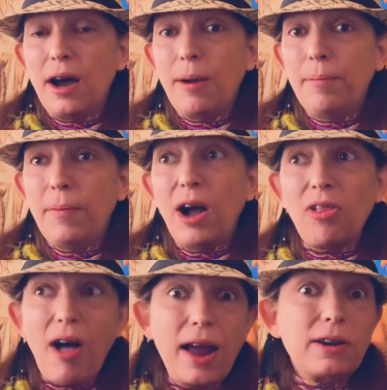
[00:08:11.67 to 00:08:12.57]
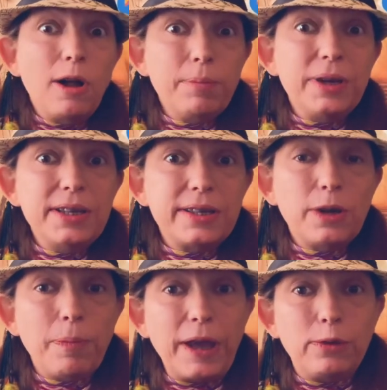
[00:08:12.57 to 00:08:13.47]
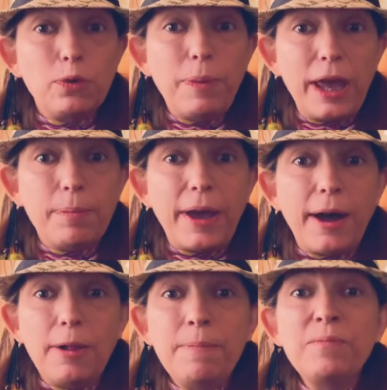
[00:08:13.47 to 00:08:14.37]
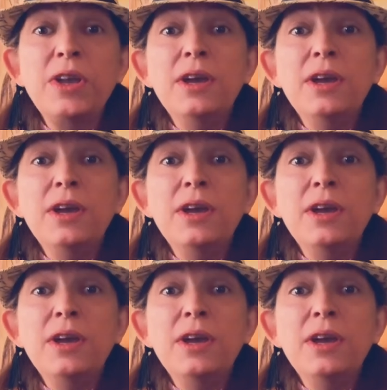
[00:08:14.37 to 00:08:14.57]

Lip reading: A lot of companies still pay through PayPal.